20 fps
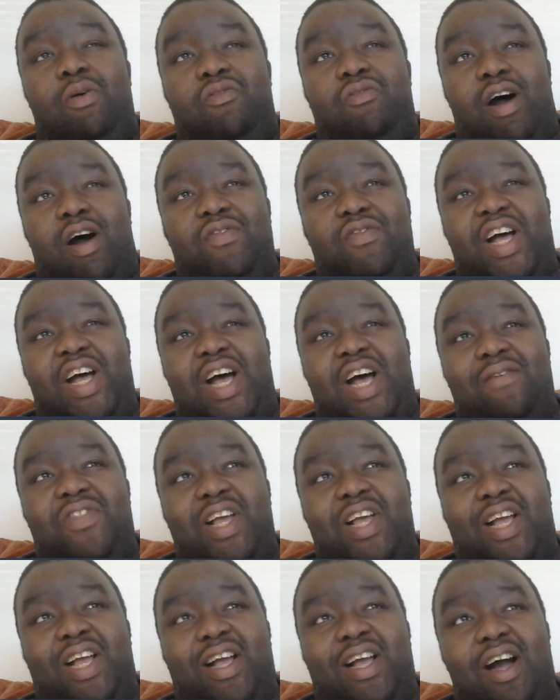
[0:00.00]
costed us
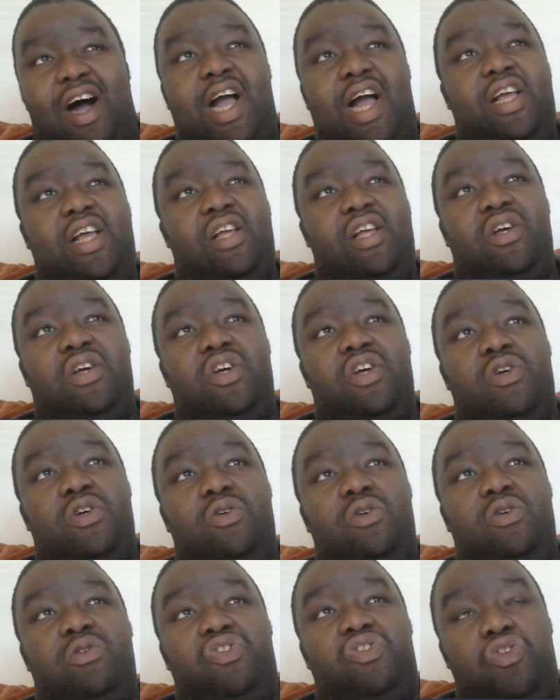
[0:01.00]
goals
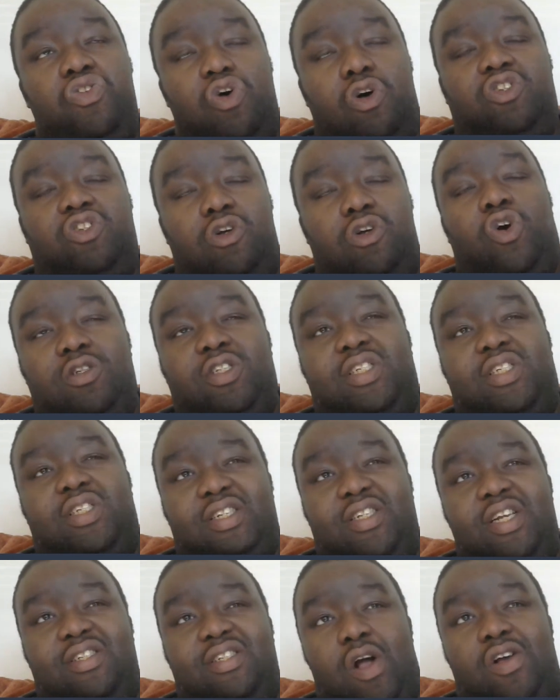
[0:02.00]
versus the
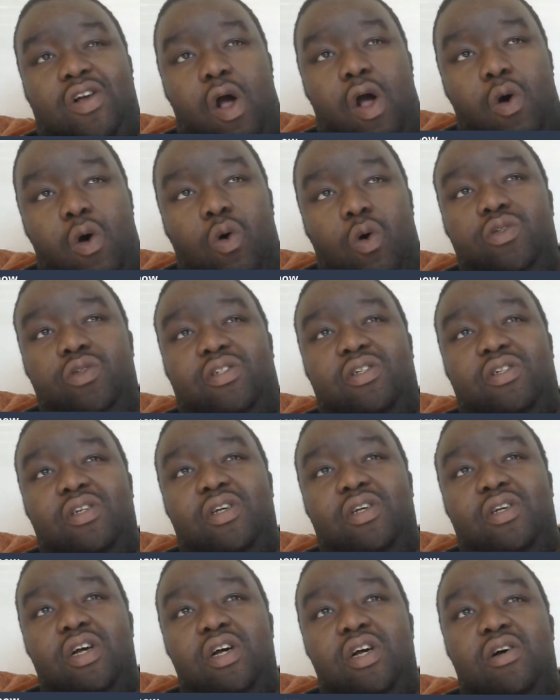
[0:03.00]
guy who
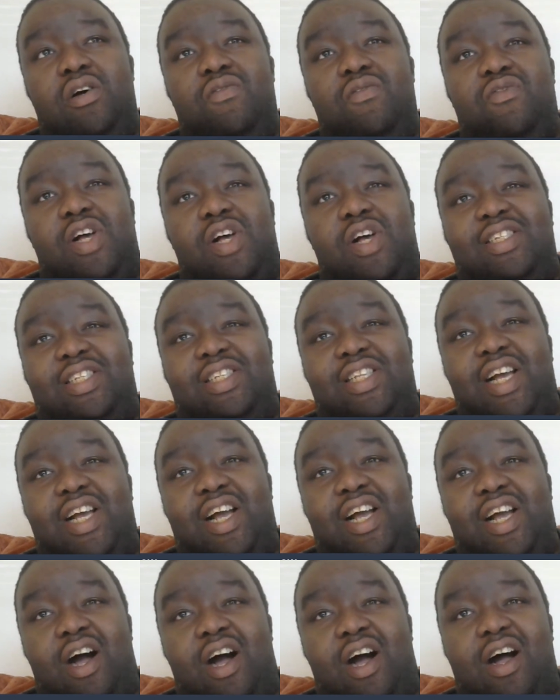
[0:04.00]
literally
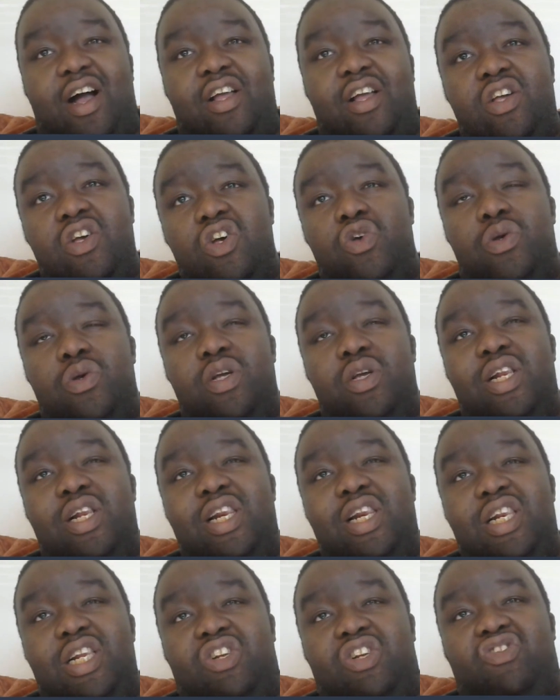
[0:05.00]
hands the ball
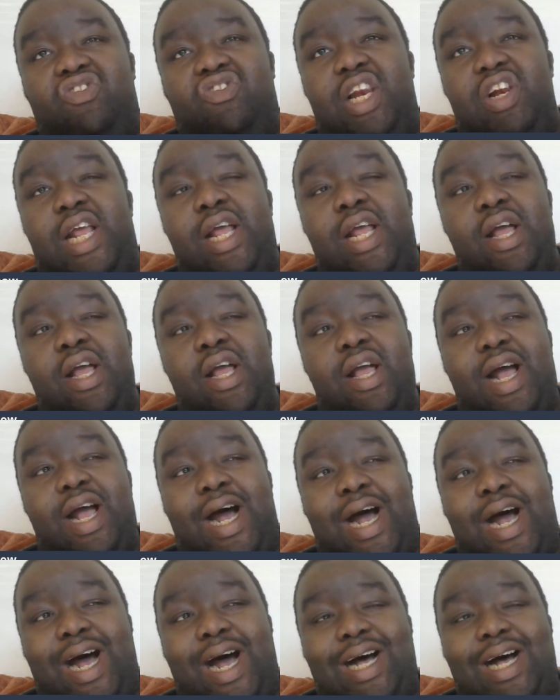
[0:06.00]
to
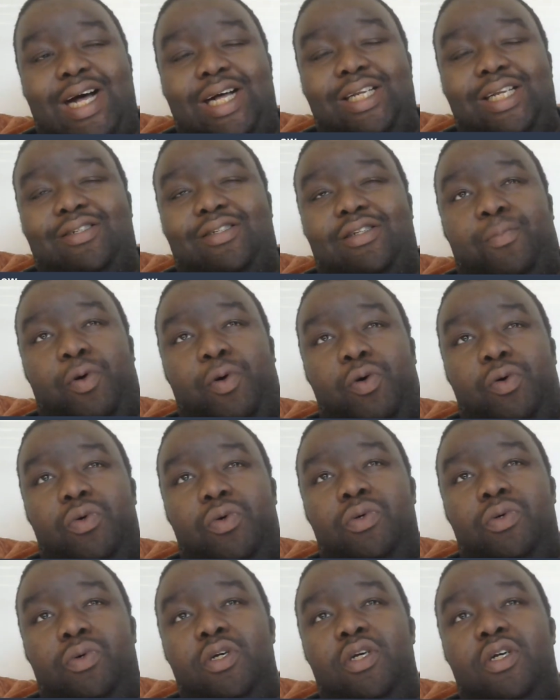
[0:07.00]
opposition
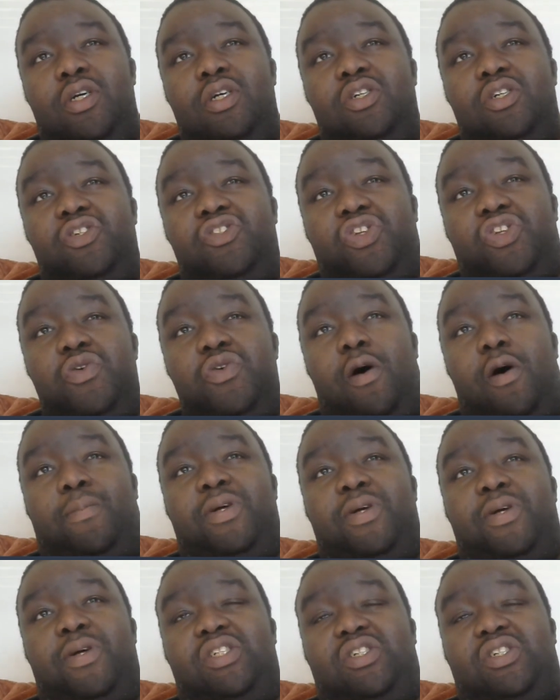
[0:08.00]
or
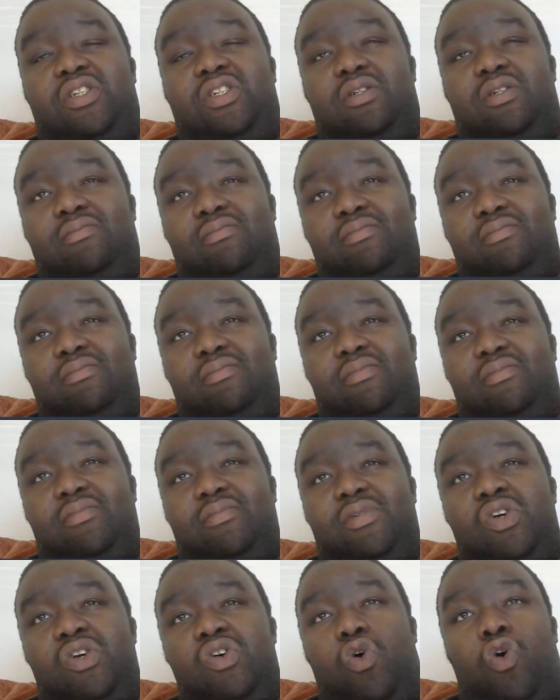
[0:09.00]
dives in penalty
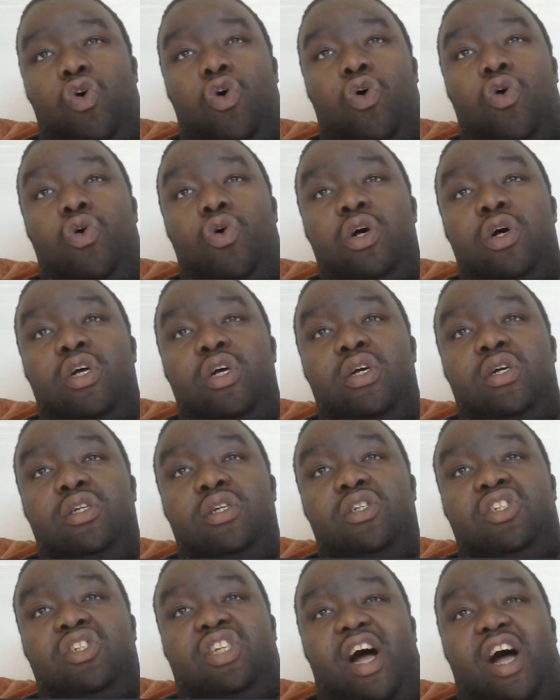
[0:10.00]
areas like some sort of
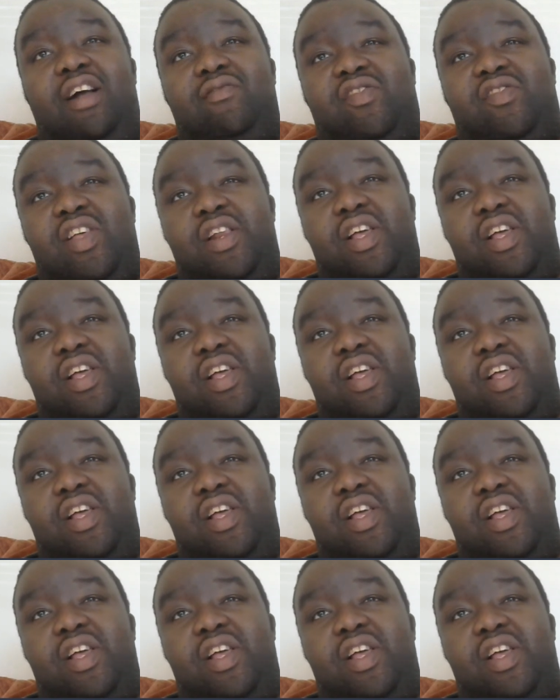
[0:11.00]
idiot.